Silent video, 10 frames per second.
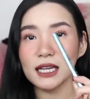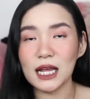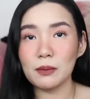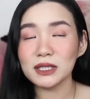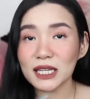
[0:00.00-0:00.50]

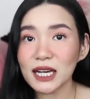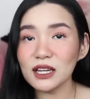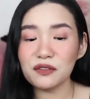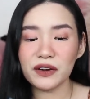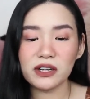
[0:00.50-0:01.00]
na
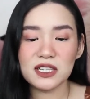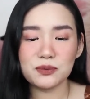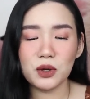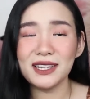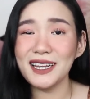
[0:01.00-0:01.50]
magtatagal yung freckles
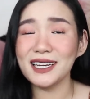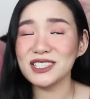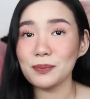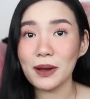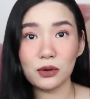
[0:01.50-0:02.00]
mo, hindi lang
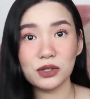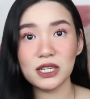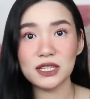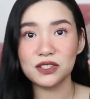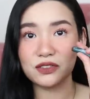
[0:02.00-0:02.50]
siya powder,
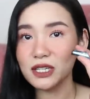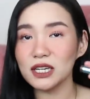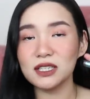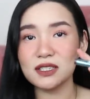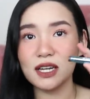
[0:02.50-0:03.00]
it's really
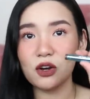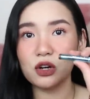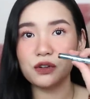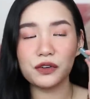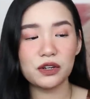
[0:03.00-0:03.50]
gonna stay
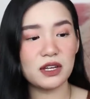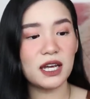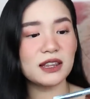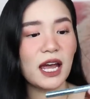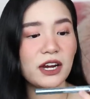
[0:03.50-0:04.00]
on for the
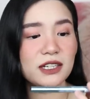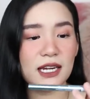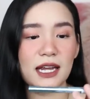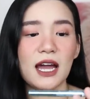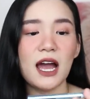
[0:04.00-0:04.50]
entire
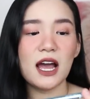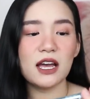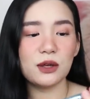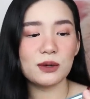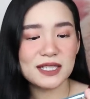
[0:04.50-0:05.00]
day.
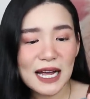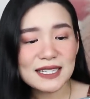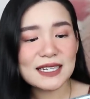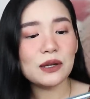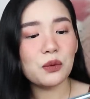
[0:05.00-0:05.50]
Yung
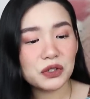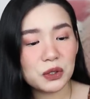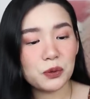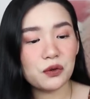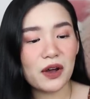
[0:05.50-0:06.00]
Sansan
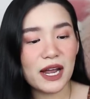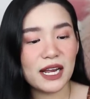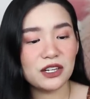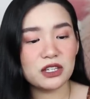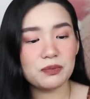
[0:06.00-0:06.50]
Waterproof
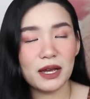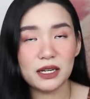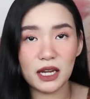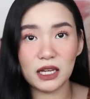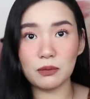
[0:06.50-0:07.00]
Eyeliner
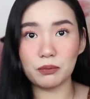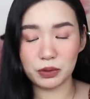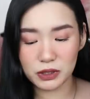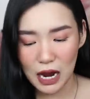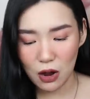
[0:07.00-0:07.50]
Pen in
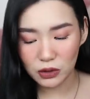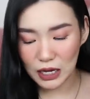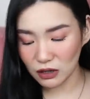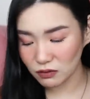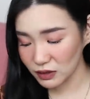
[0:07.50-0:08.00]
Brown,
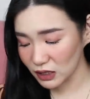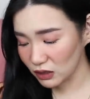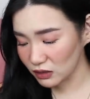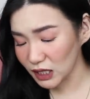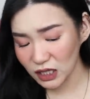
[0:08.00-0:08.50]
I
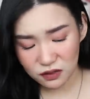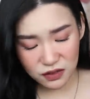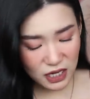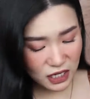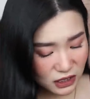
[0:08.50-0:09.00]
really, really
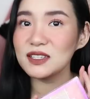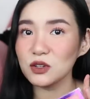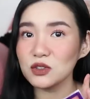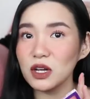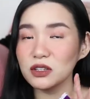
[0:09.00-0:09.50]
love that.
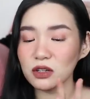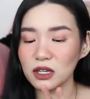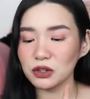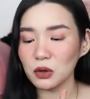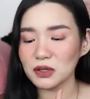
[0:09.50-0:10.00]
Nagustuhan ko
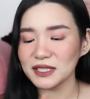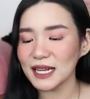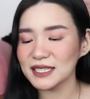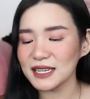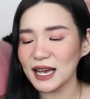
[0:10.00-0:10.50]
rin tong
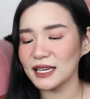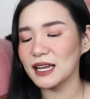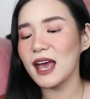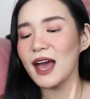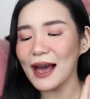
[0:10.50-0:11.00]

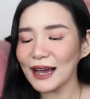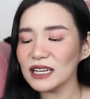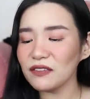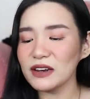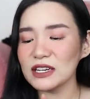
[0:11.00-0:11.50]
Sansan High
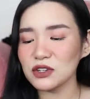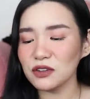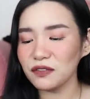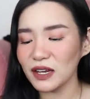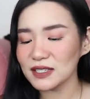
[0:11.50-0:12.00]
Definition
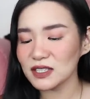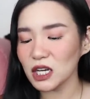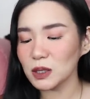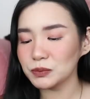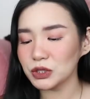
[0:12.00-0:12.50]
Face
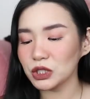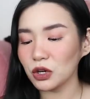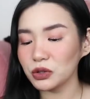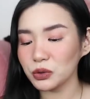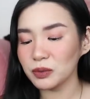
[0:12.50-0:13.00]
Sculptor
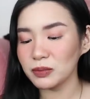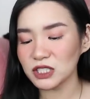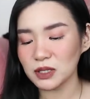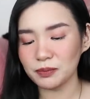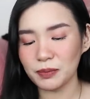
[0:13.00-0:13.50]
Contour
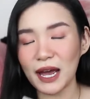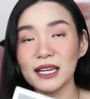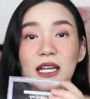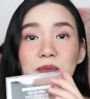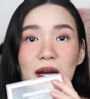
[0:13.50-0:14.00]
Blush and
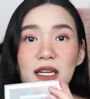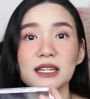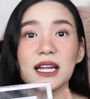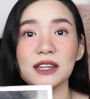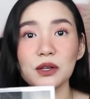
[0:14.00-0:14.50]
Highlight
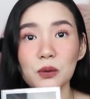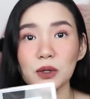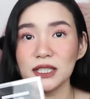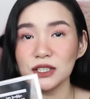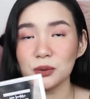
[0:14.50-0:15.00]
Palette. Lahat ng
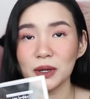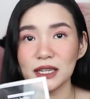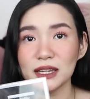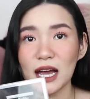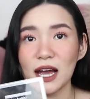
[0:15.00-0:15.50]
kulay dito
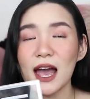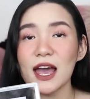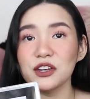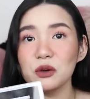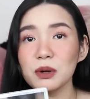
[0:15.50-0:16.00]
maganda.
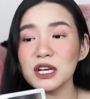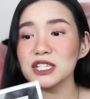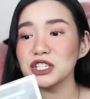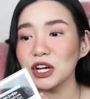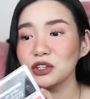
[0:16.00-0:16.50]
Yung
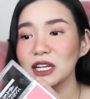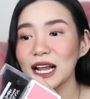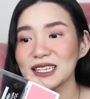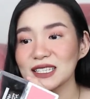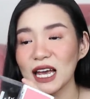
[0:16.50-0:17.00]
blush na try ko na
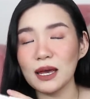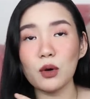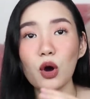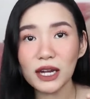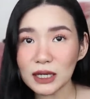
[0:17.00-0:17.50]
last time,
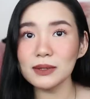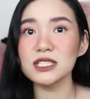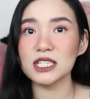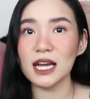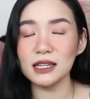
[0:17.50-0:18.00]
okay
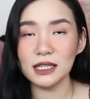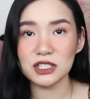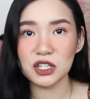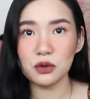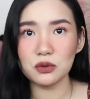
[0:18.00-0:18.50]
naman siya. Hindi
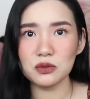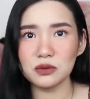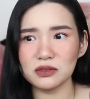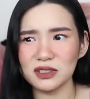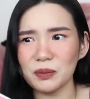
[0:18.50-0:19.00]
siya yung
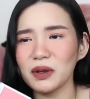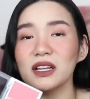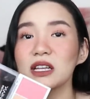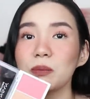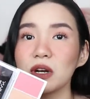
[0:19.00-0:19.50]

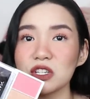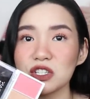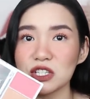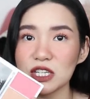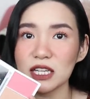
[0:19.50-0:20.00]
typical na
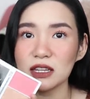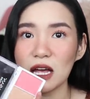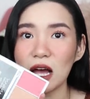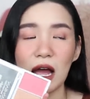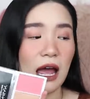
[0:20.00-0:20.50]
blush shade
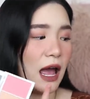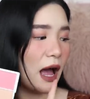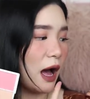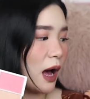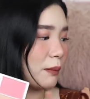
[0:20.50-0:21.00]
na
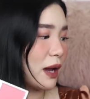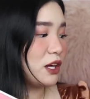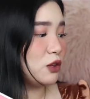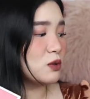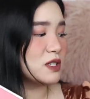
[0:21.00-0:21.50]
I
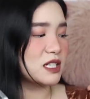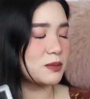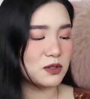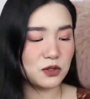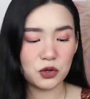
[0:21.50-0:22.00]
use kasi
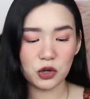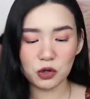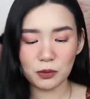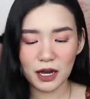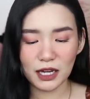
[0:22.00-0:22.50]
mas gusto ko
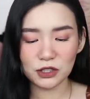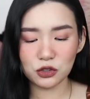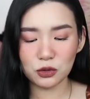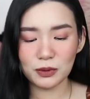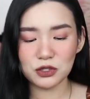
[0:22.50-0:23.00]
yung mga
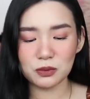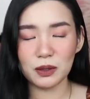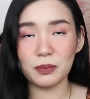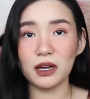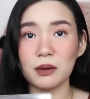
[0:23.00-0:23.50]
ganito, yung medyo
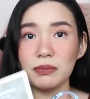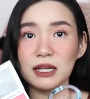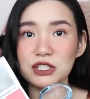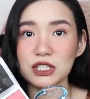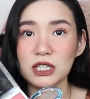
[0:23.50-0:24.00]
may
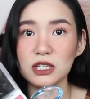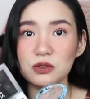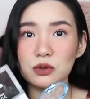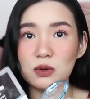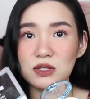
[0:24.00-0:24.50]

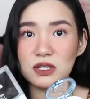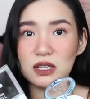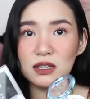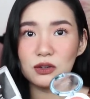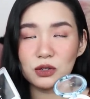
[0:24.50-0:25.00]
pagka-peachy,
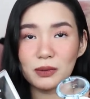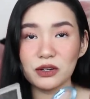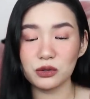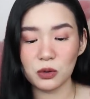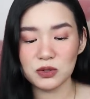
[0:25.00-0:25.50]
rosy, or
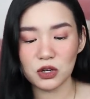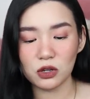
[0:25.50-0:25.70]
mga rose